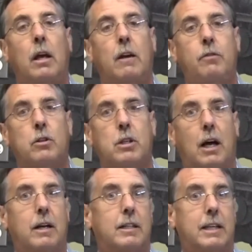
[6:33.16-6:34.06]
If your
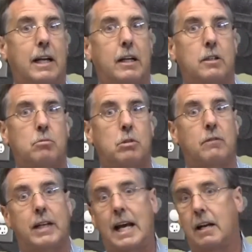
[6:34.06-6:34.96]
child has had a history
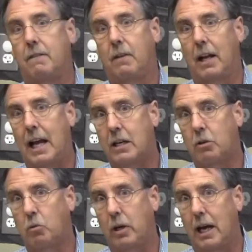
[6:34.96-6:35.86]
of an
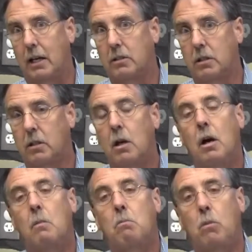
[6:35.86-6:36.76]
anaphylactic reaction,
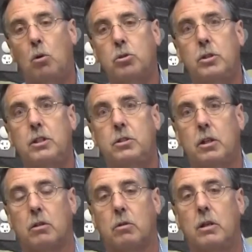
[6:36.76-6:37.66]
most of these
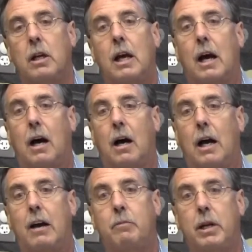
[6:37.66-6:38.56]
children
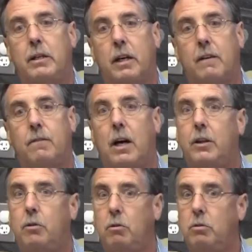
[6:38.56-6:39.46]
have been
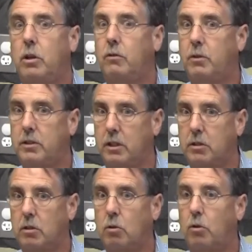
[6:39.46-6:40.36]
identified through their
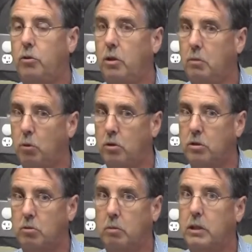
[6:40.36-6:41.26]
physician or through the
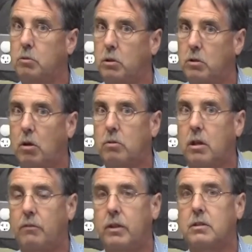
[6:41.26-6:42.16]
emergency room as a result
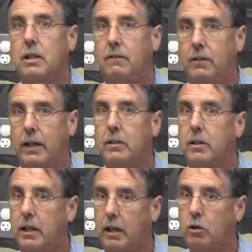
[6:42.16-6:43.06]
of this event
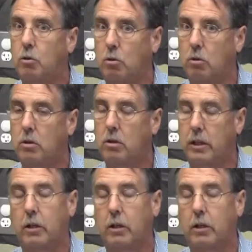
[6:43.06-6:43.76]
that occurred,